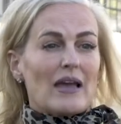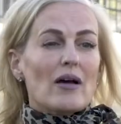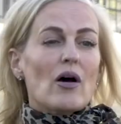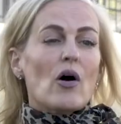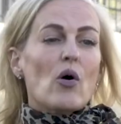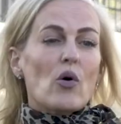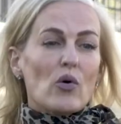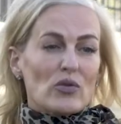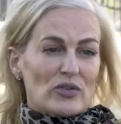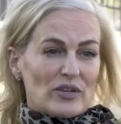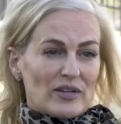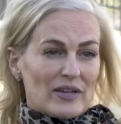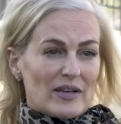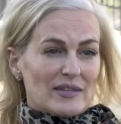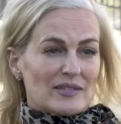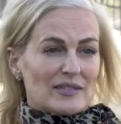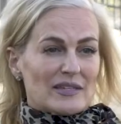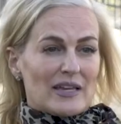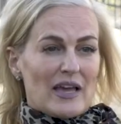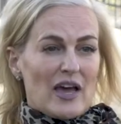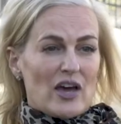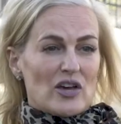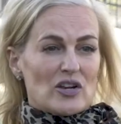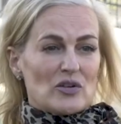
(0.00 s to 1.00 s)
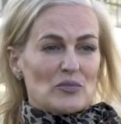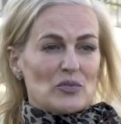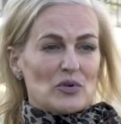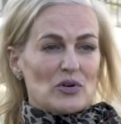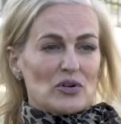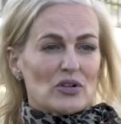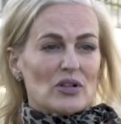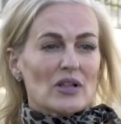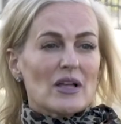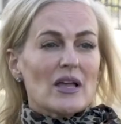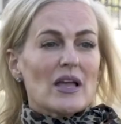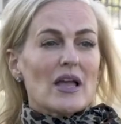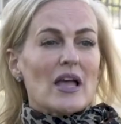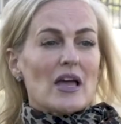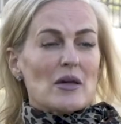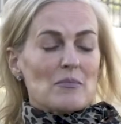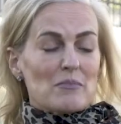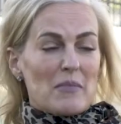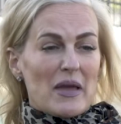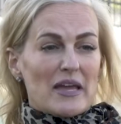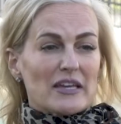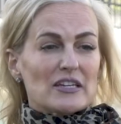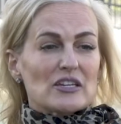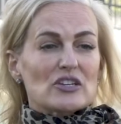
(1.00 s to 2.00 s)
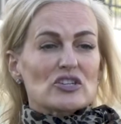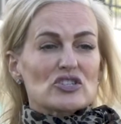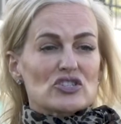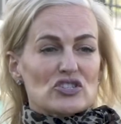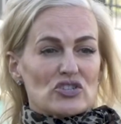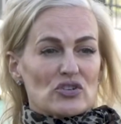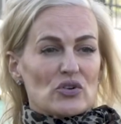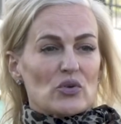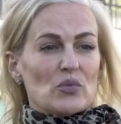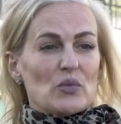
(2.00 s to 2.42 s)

holding us accountable, and making sure